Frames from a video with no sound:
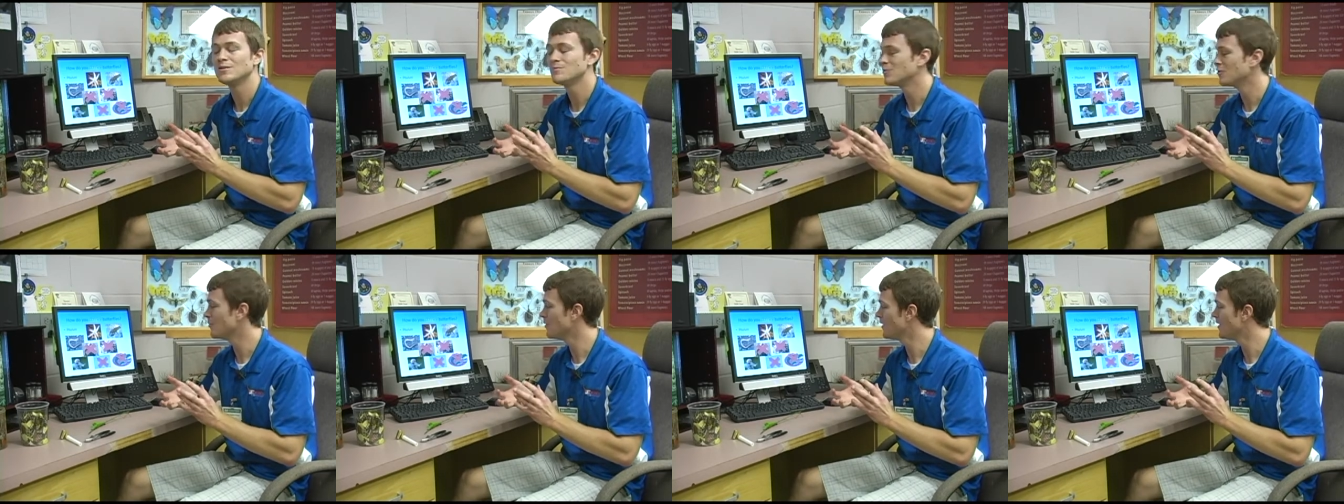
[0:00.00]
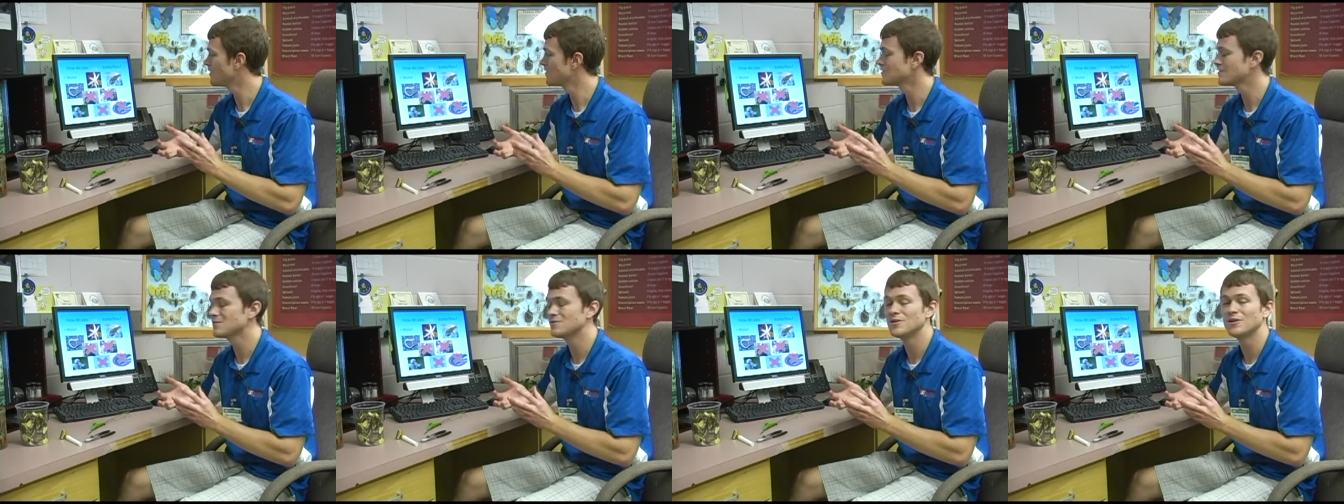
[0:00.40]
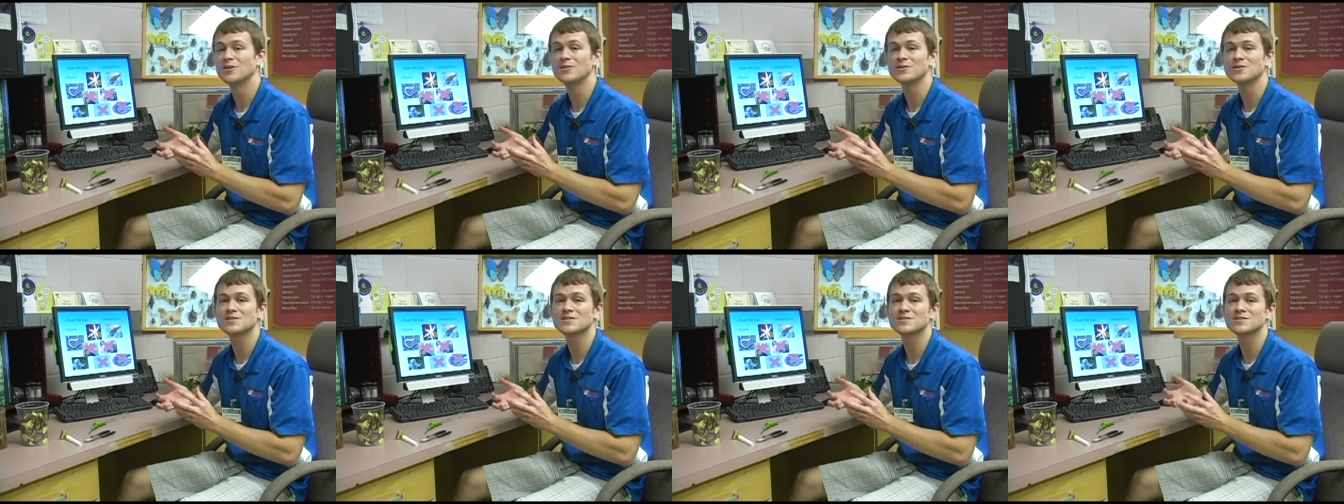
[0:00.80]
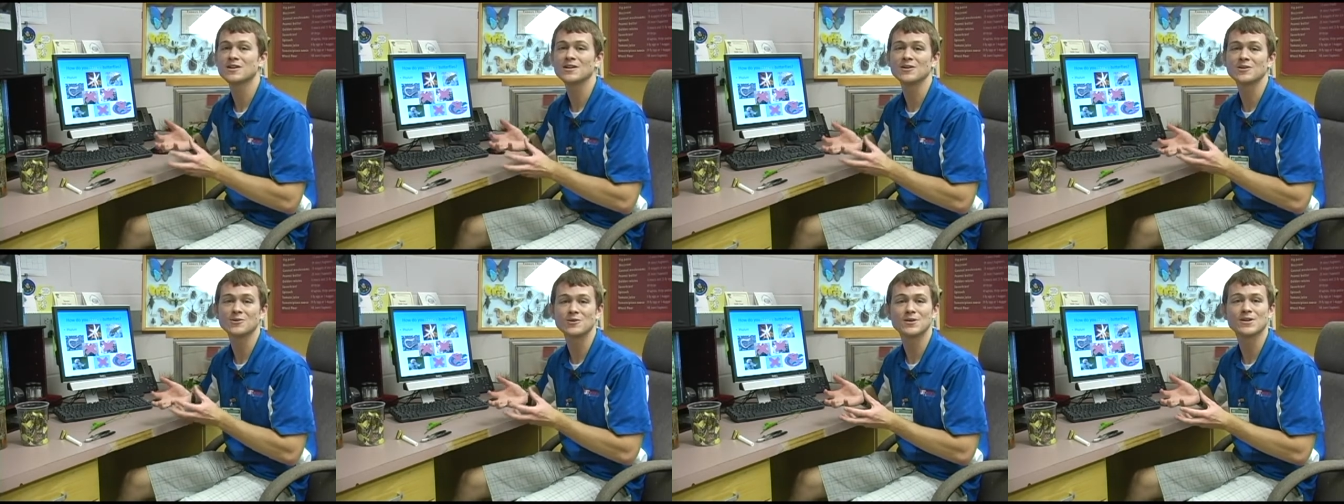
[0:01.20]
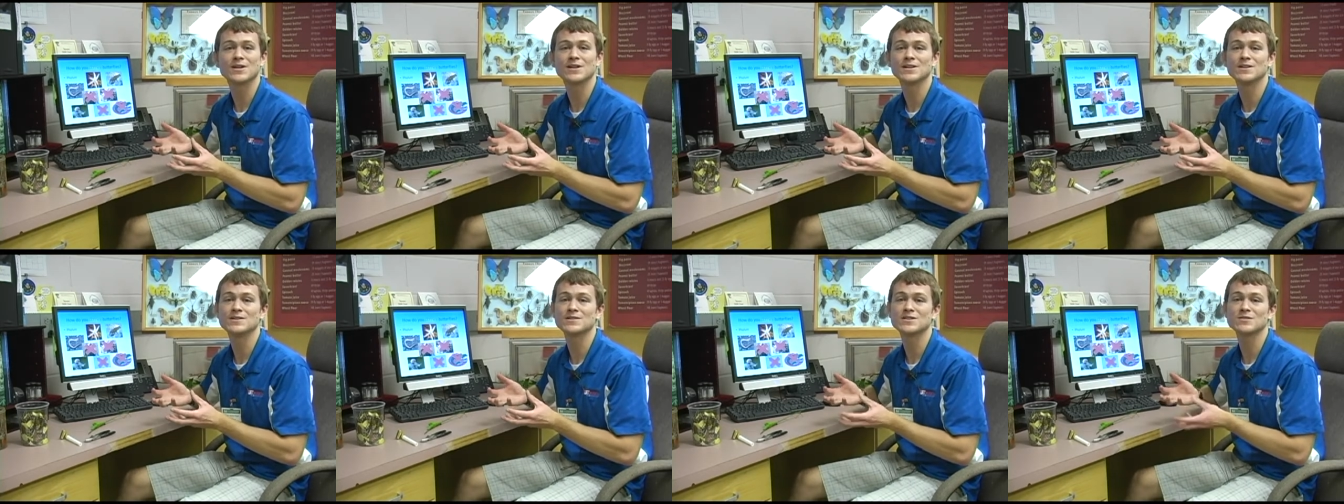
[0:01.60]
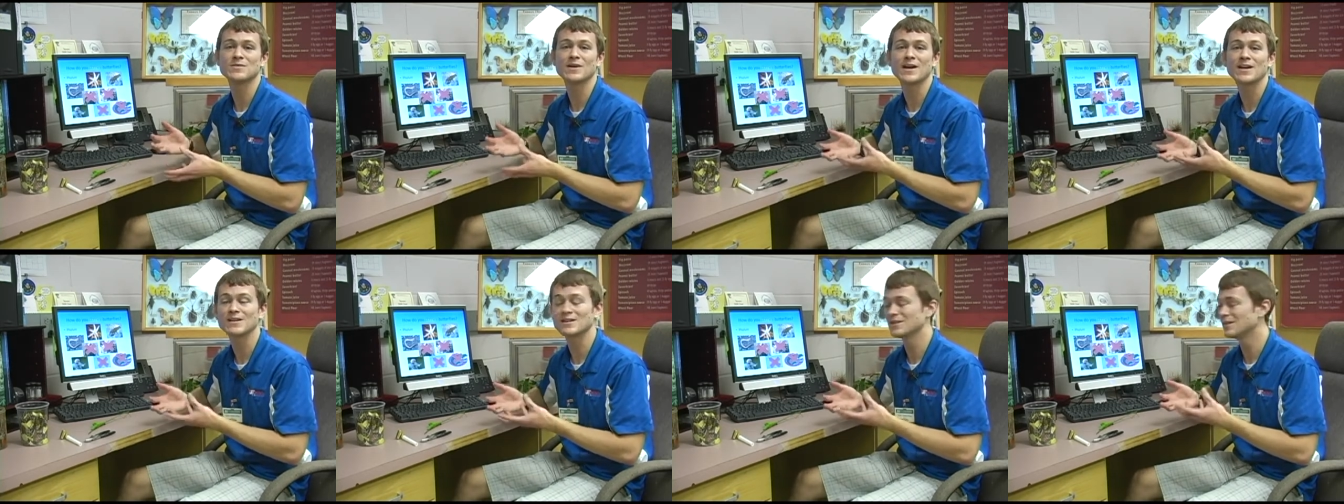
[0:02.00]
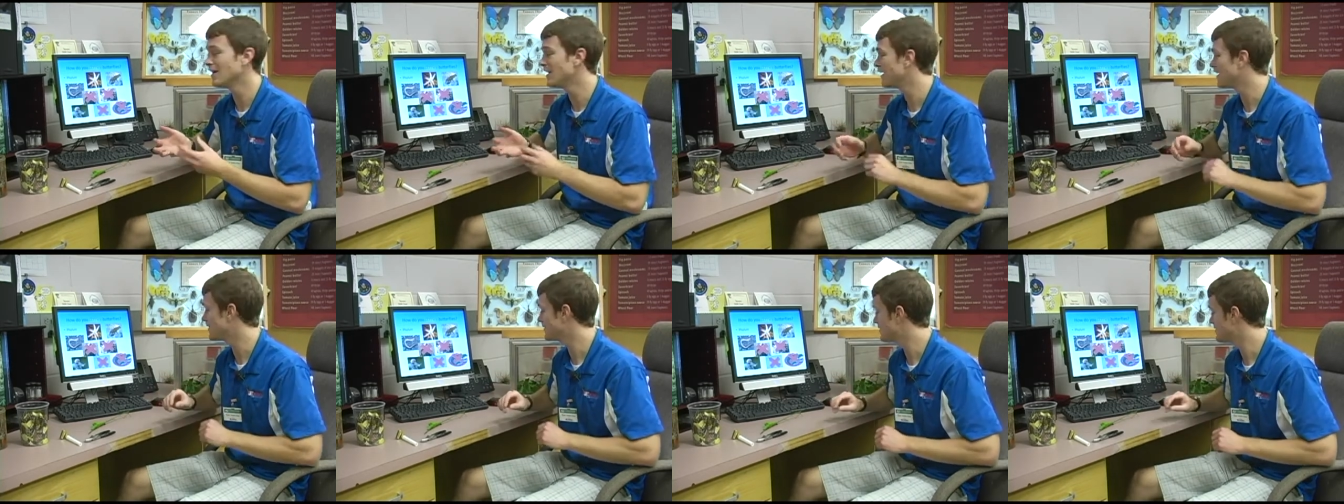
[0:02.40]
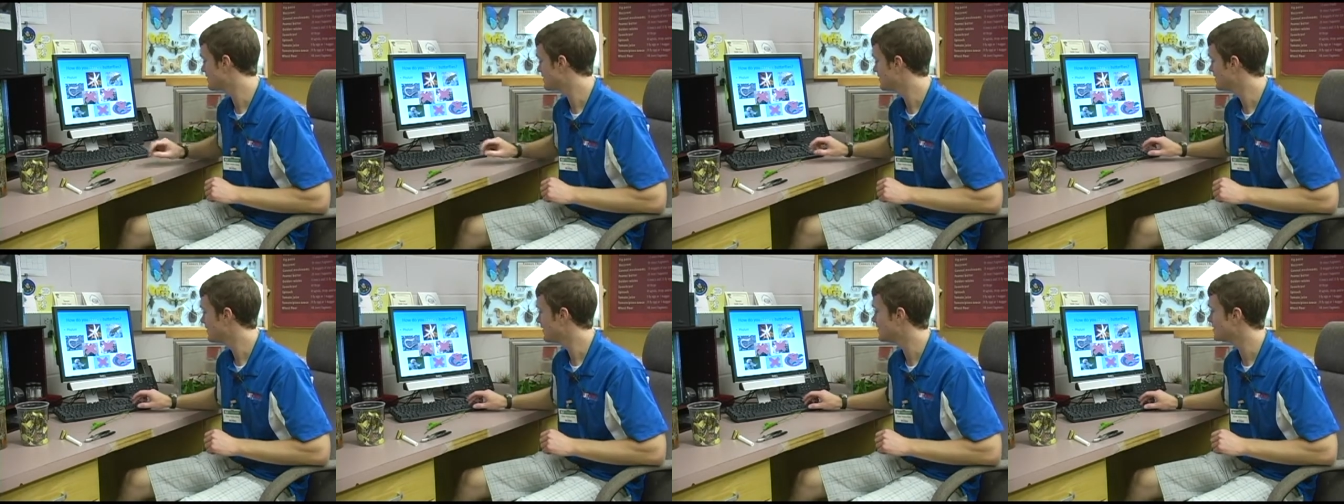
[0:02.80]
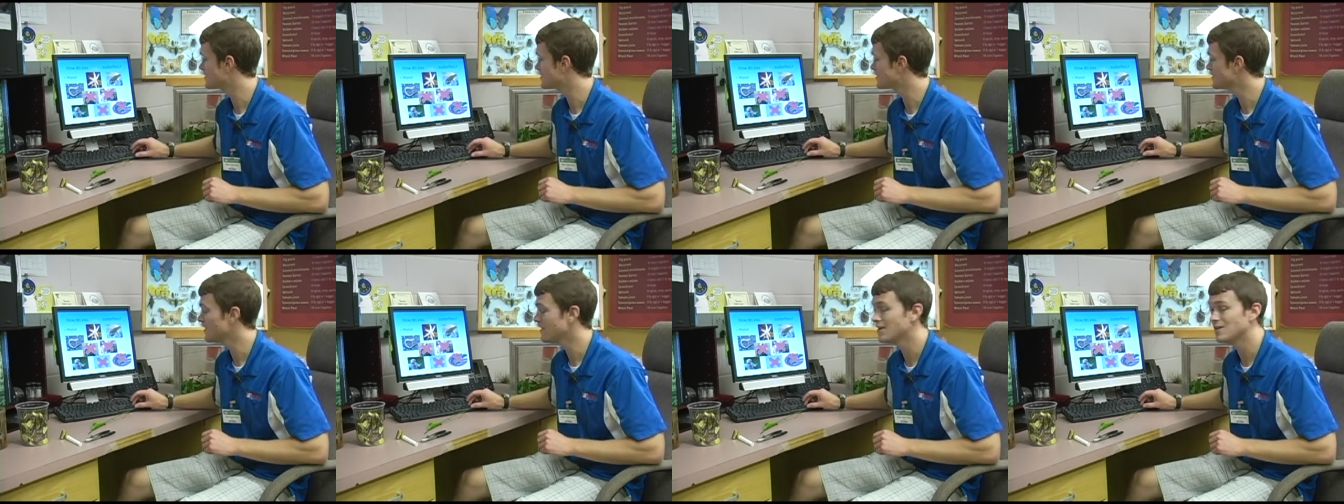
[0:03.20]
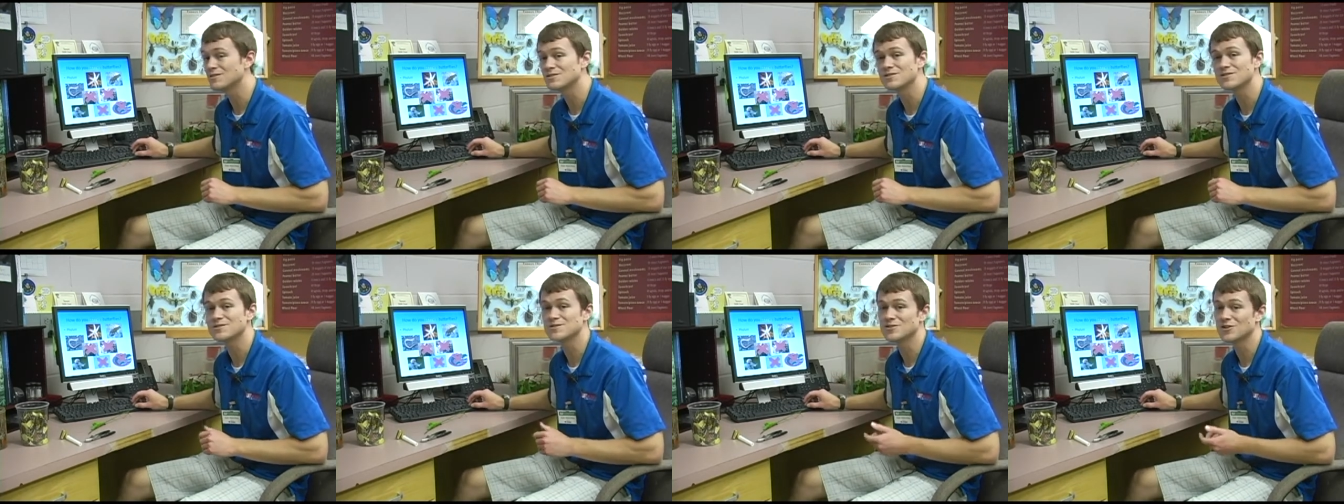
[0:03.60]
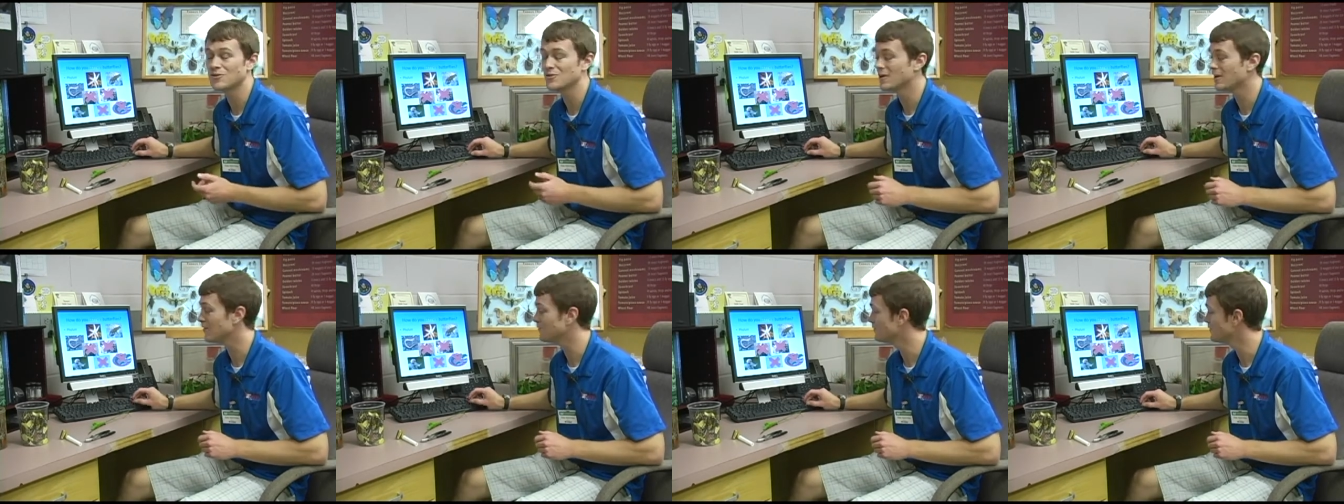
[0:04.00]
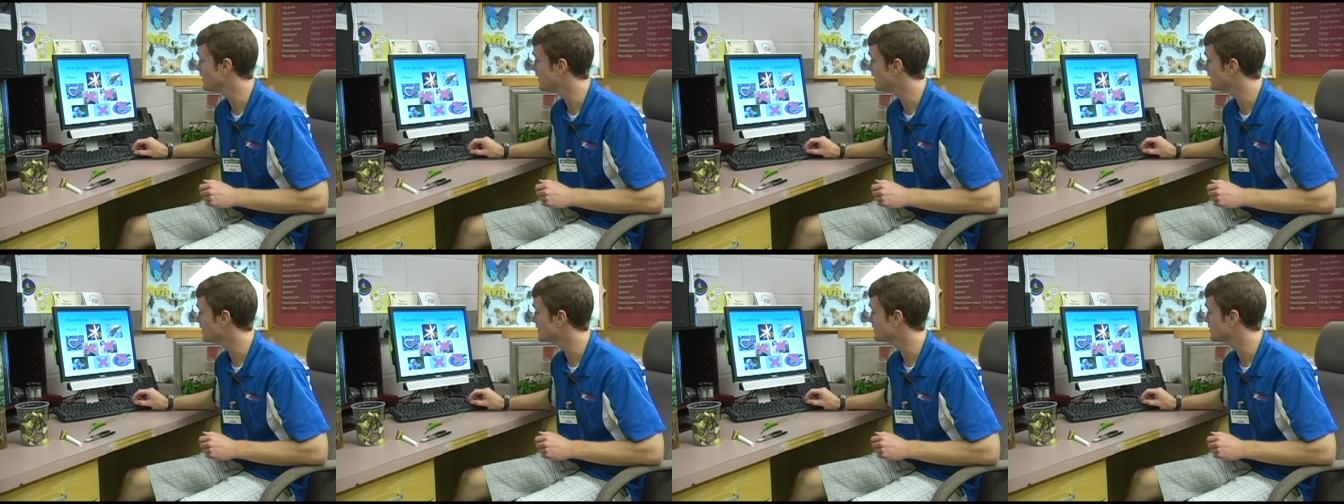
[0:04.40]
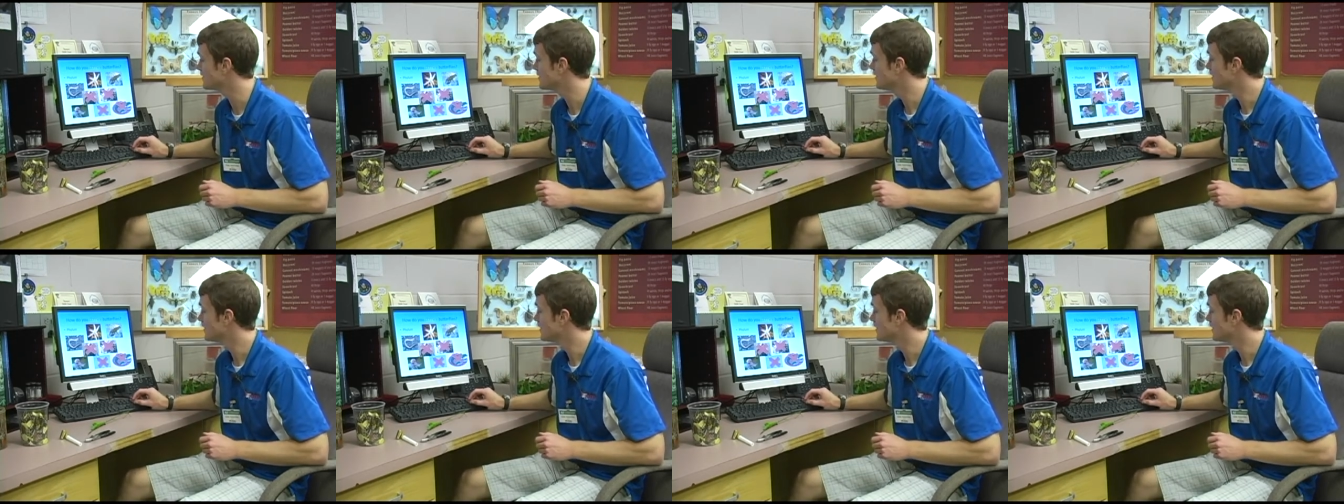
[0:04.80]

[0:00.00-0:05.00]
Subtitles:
But we also noticed that our organism had legs, and snails don't have legs.